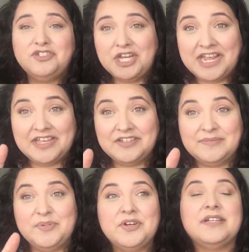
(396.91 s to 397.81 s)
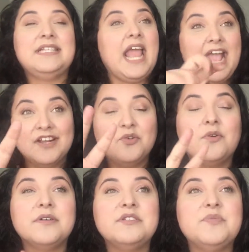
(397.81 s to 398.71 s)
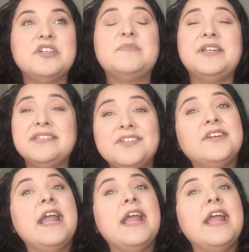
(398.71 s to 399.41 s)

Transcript: Jay's books and Cora's books, but it's their